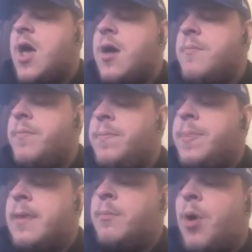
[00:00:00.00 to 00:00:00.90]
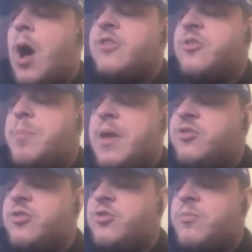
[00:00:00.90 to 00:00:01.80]
Um, but as a
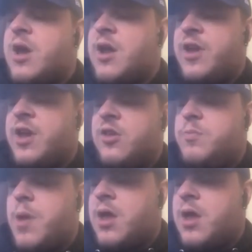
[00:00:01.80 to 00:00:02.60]
businessman, I think his,